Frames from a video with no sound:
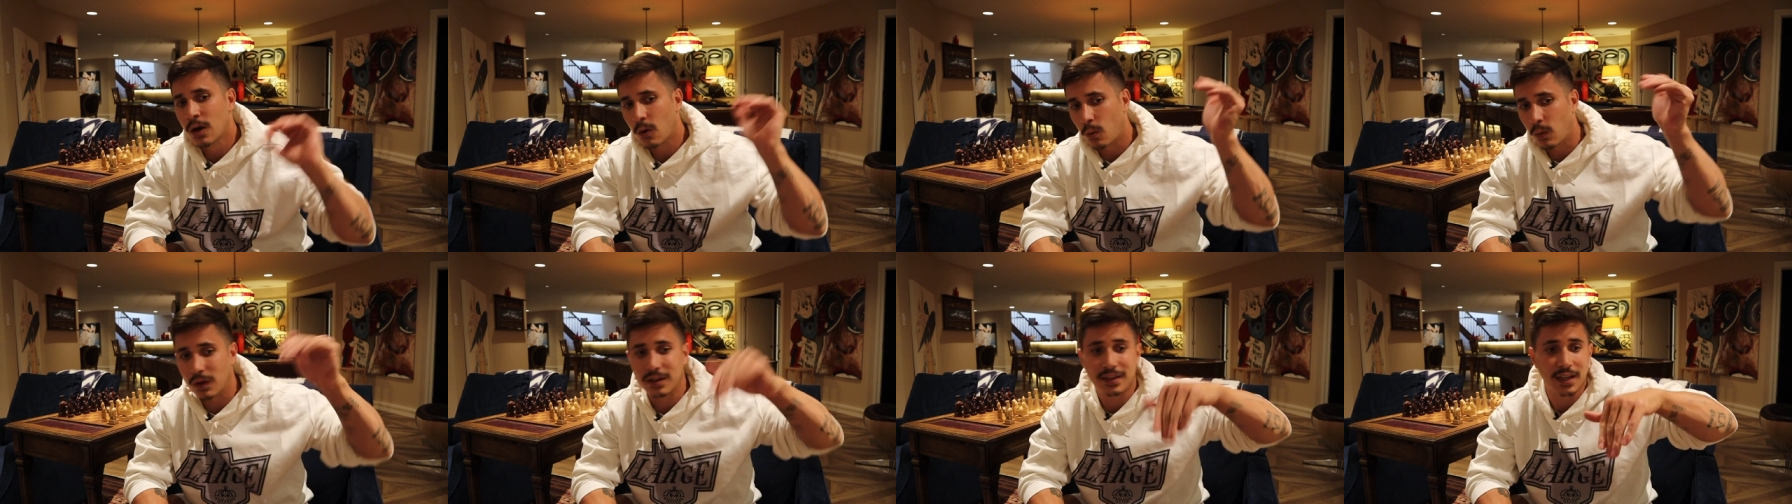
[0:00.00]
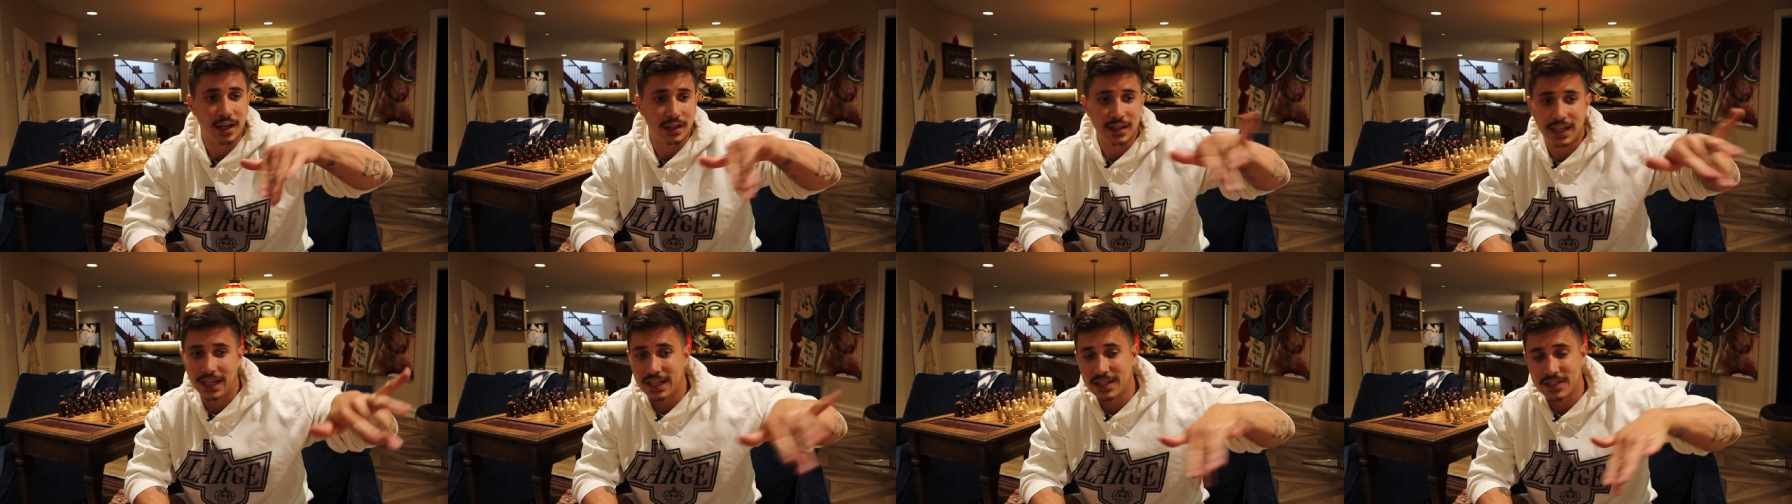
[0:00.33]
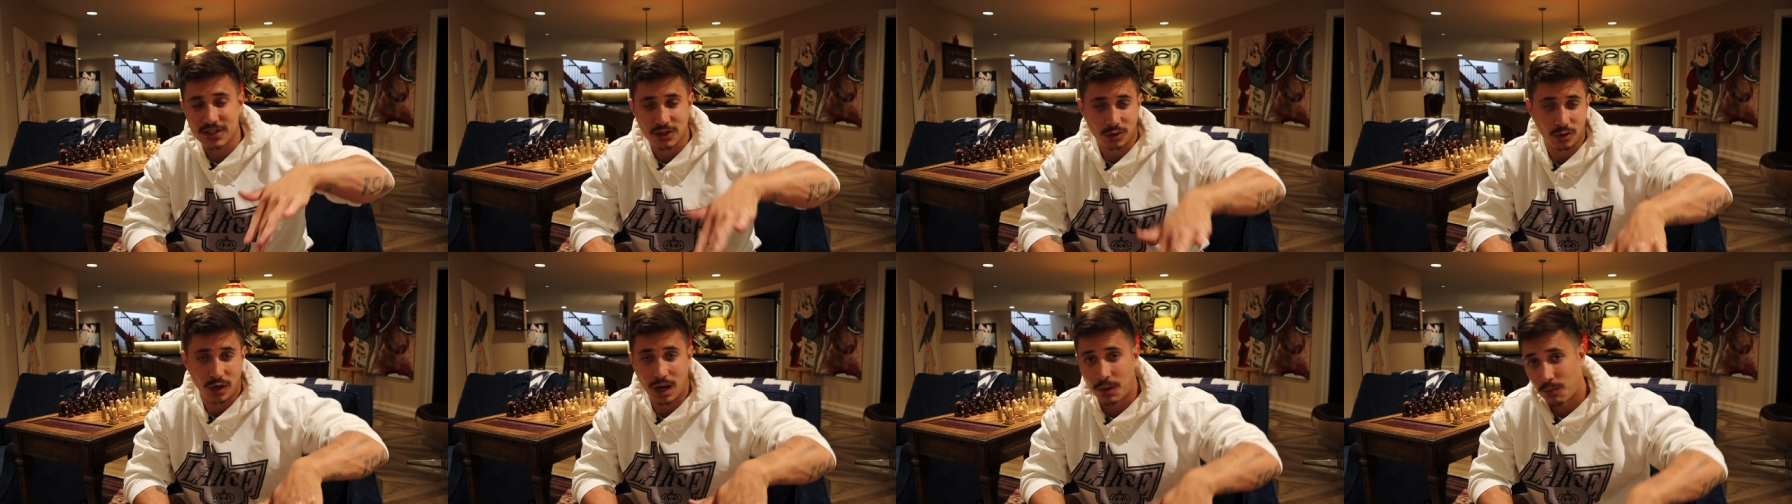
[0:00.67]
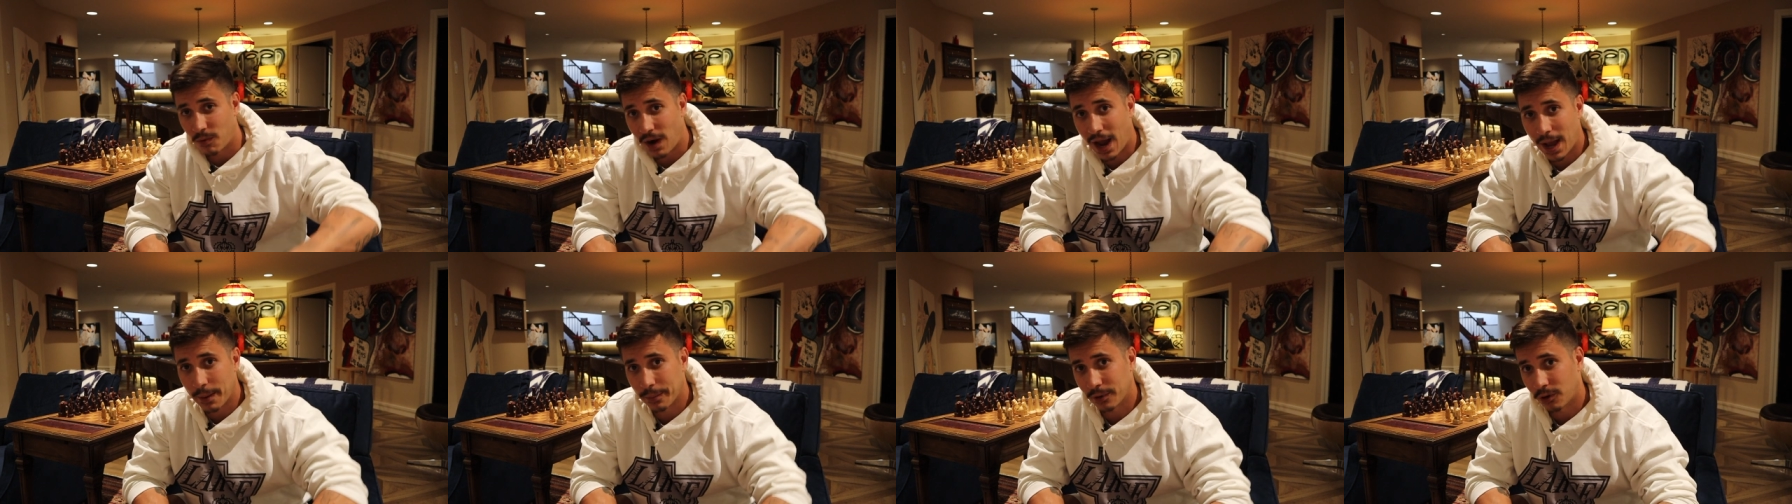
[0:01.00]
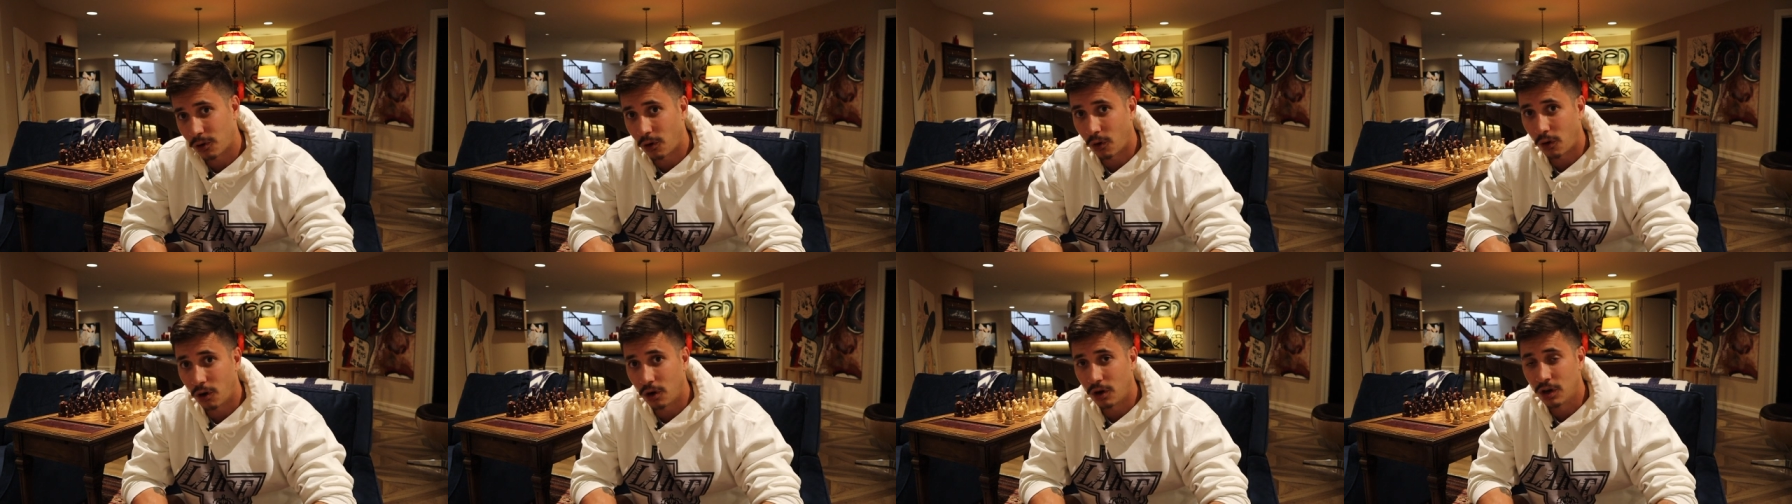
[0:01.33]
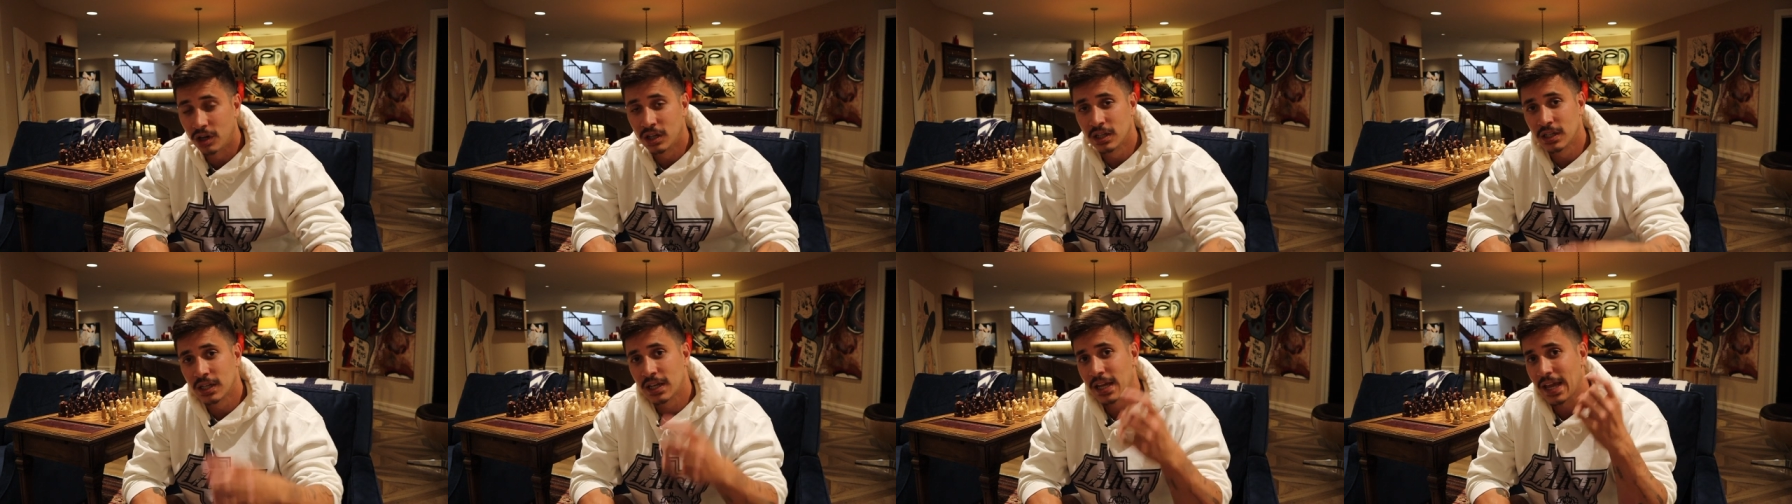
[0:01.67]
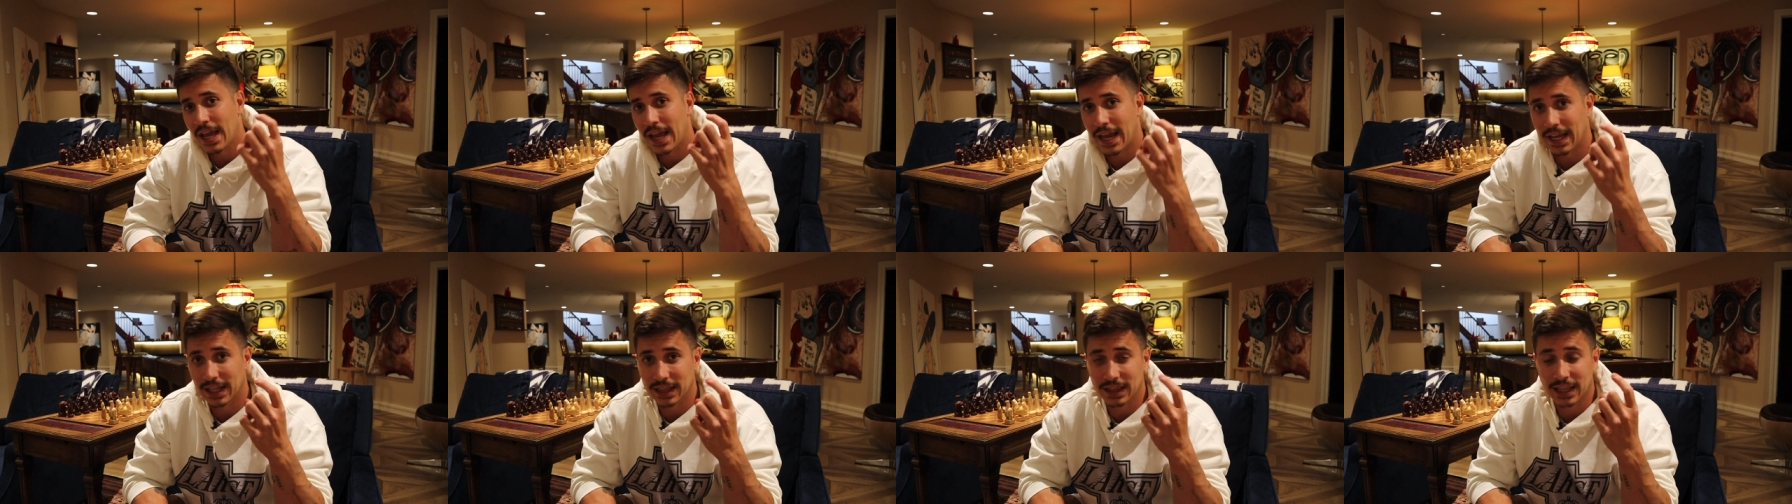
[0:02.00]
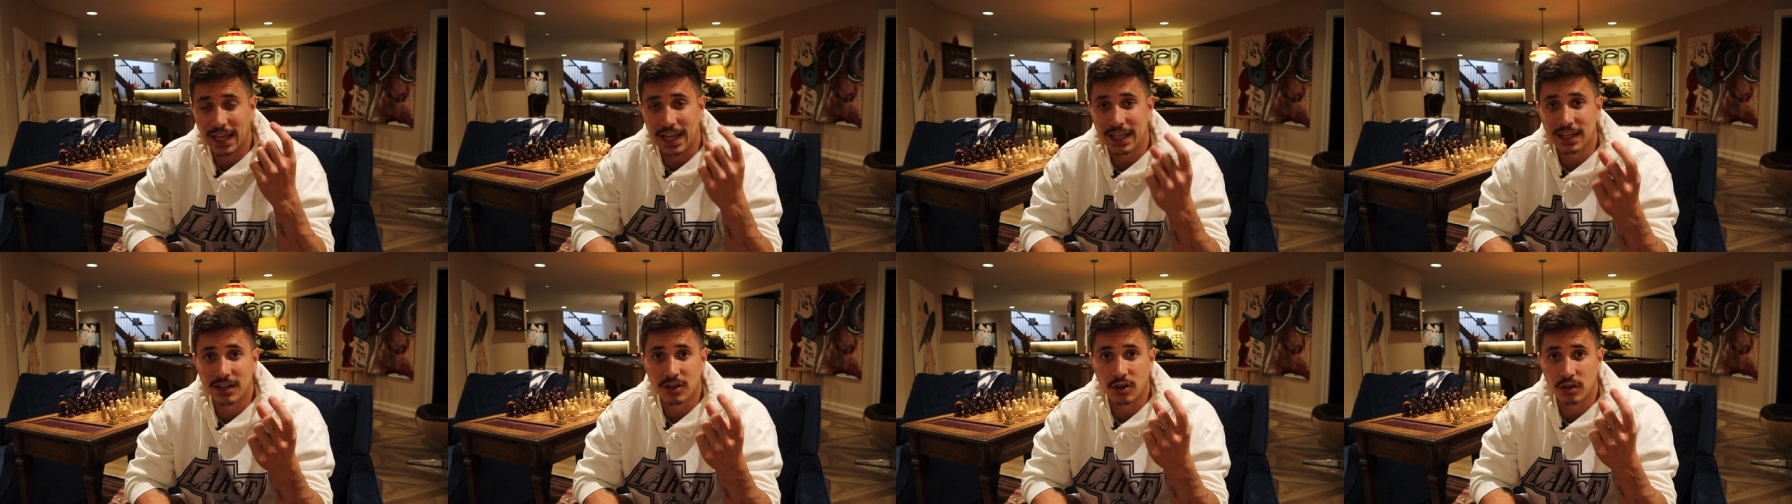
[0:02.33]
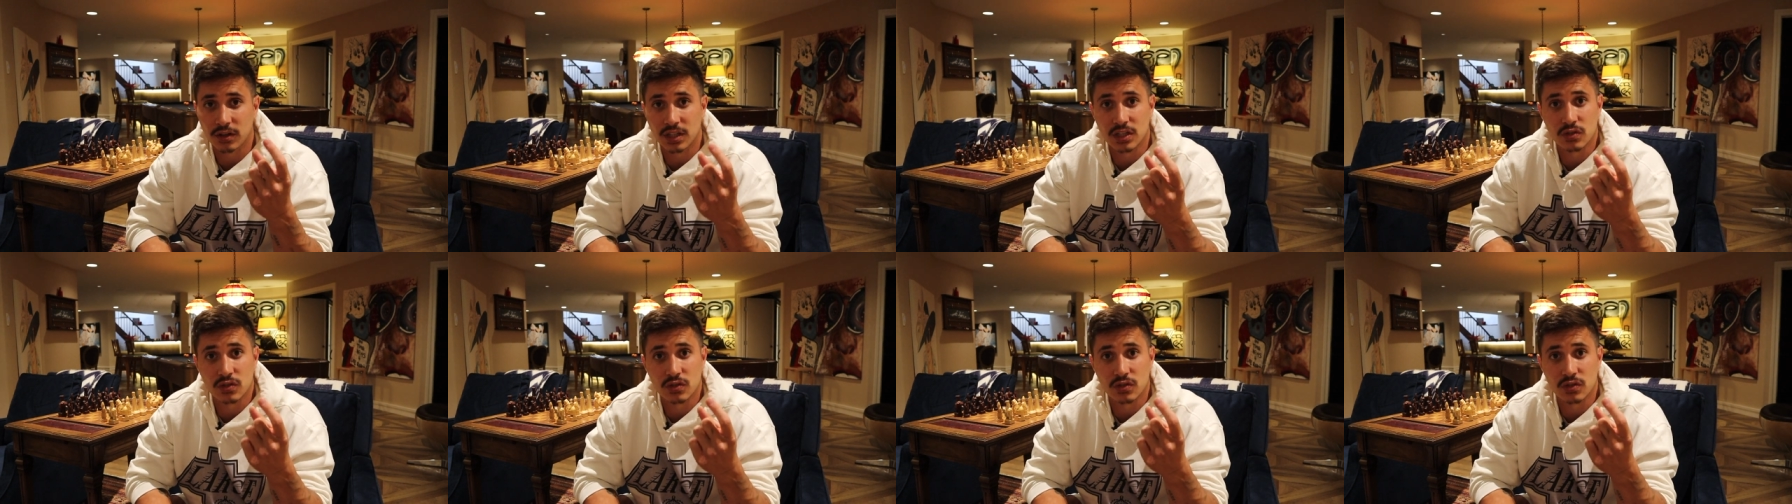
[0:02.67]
Went down the Instagram rabbit hole and landed on